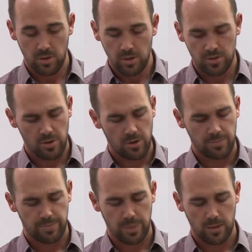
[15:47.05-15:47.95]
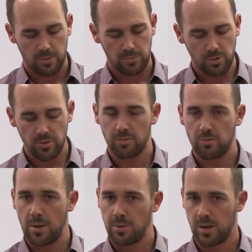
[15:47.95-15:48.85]
So I'm sort of
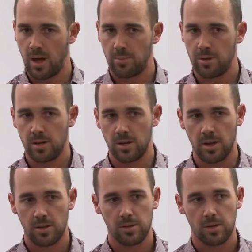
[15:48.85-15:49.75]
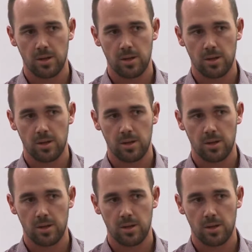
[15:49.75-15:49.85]
wrapping up here now,